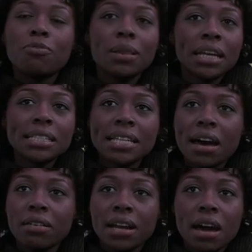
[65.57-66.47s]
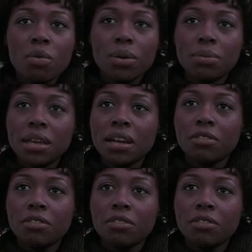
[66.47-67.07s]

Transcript: I've played down and out women.